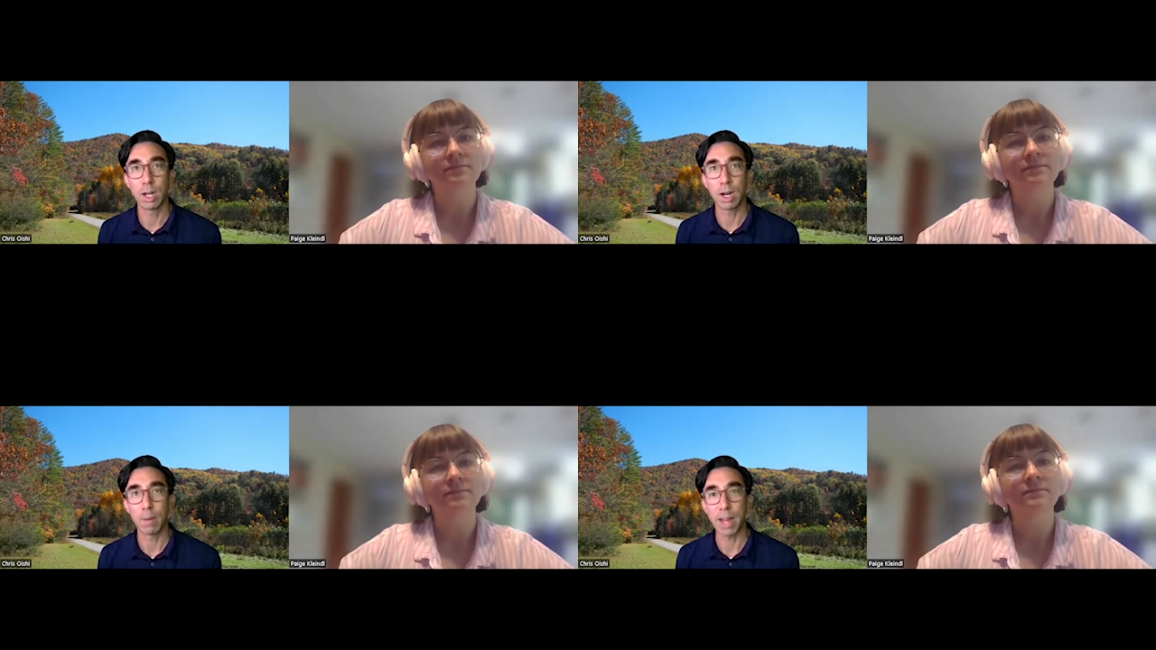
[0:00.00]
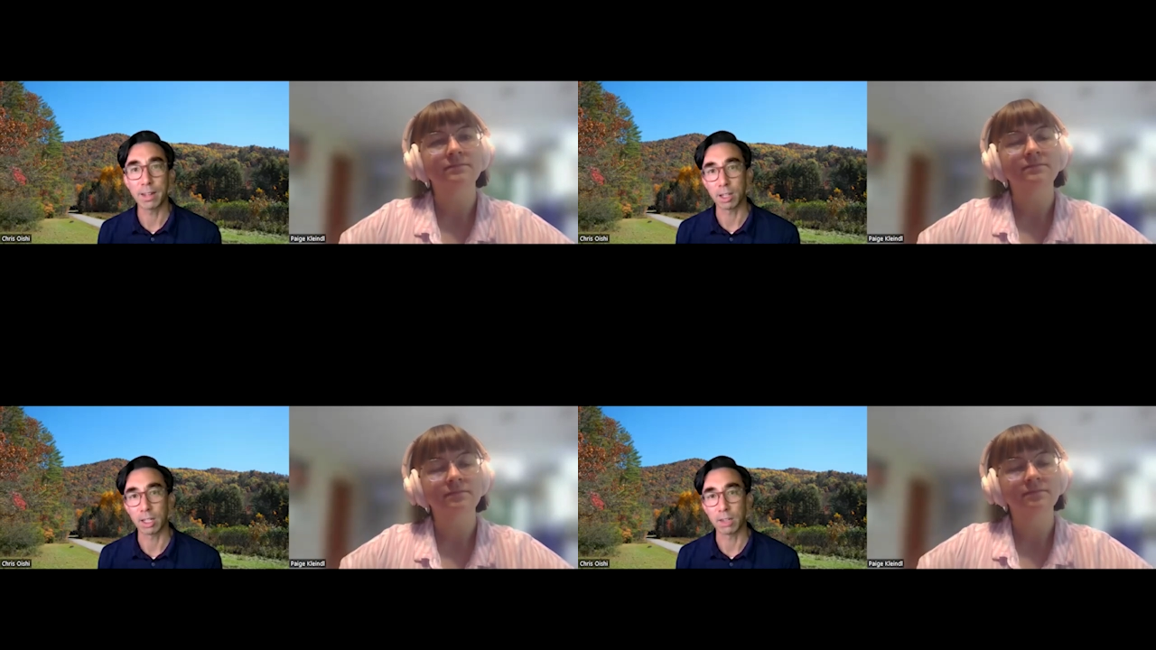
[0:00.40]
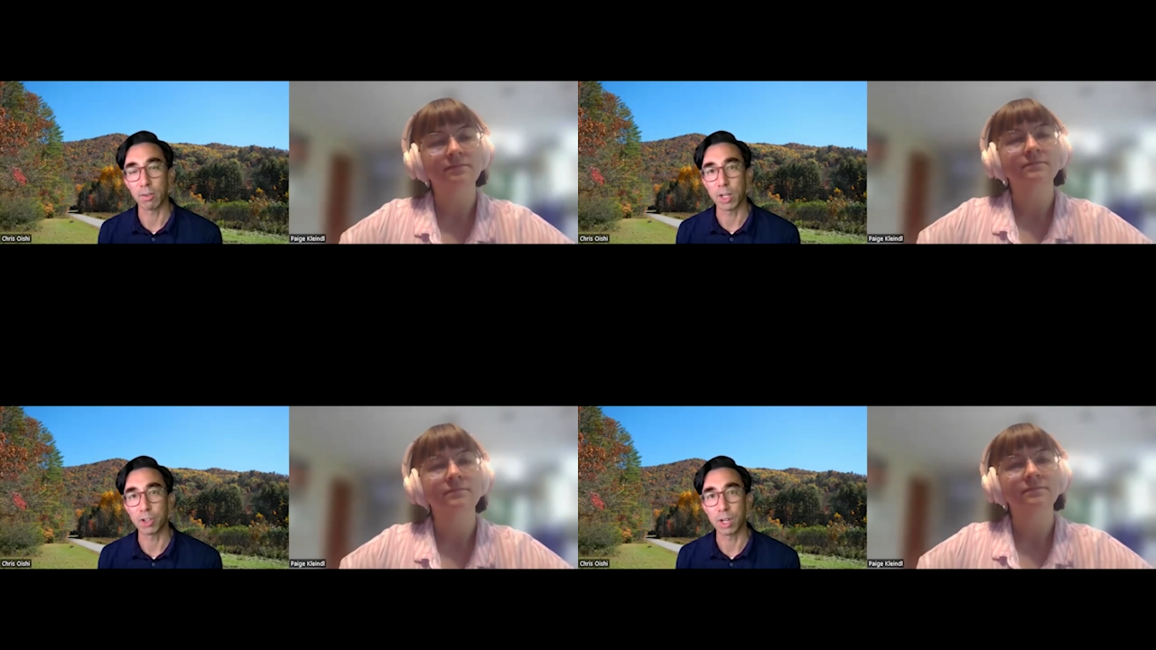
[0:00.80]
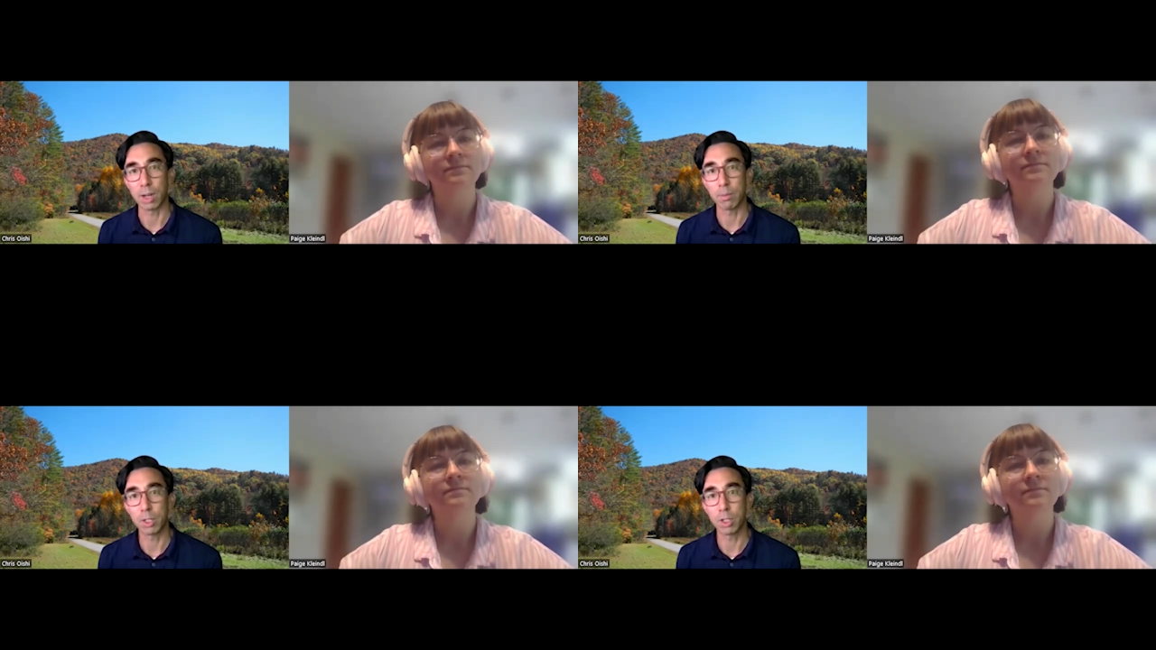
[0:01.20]
Speaker 1: uh, passing along information
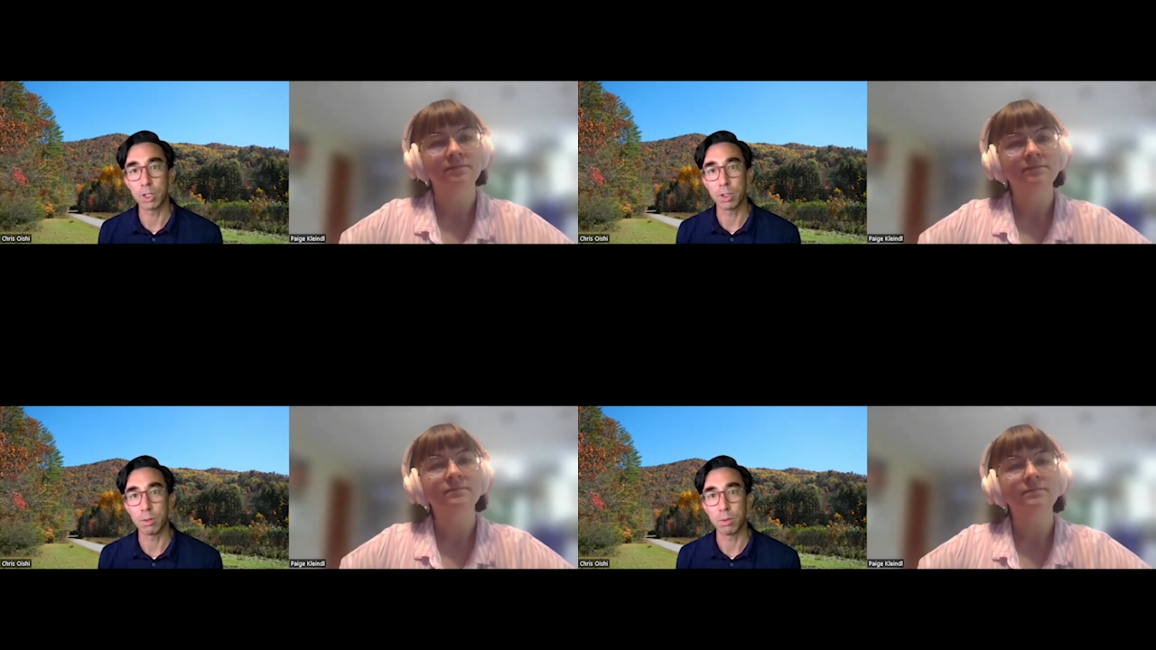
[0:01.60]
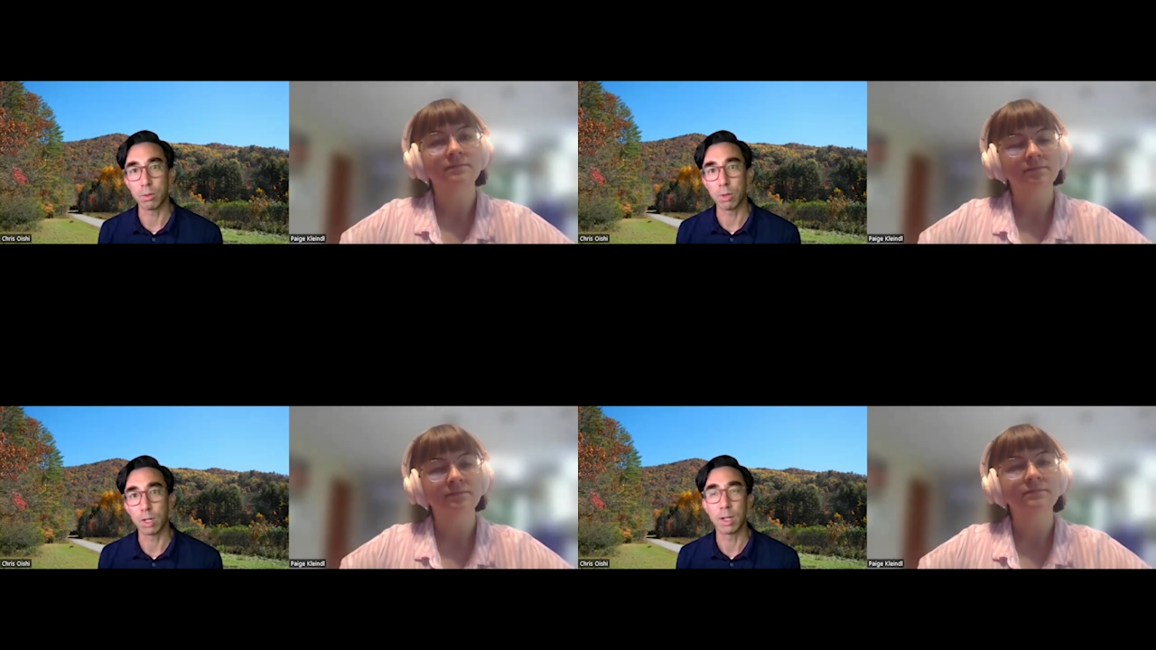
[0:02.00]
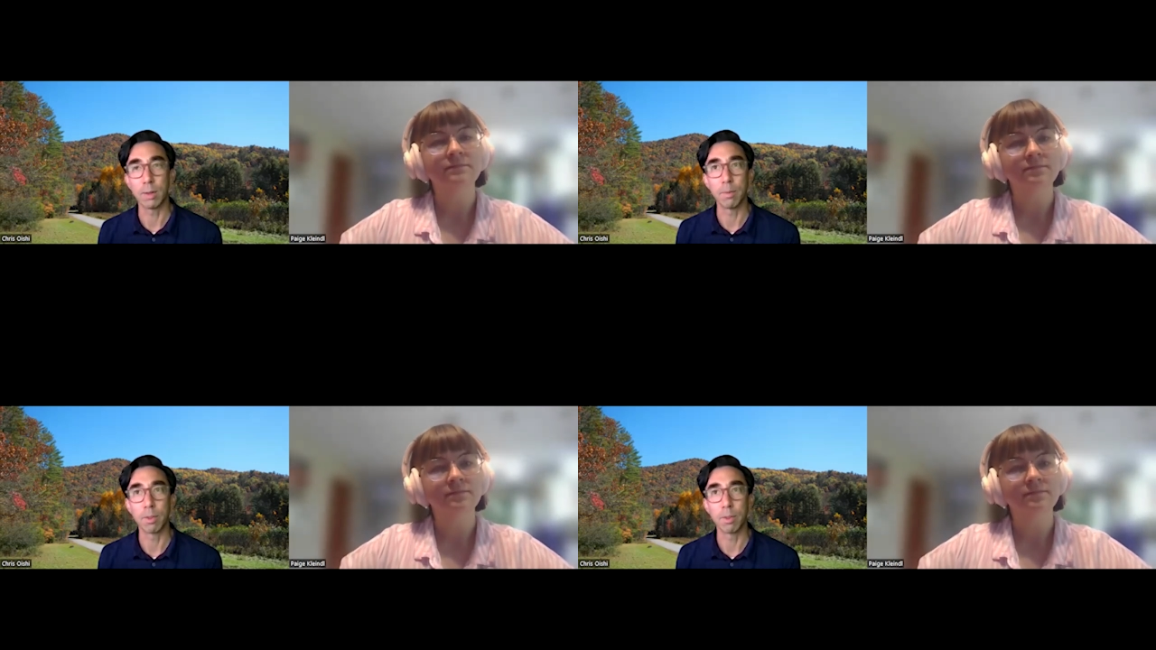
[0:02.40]
up to um,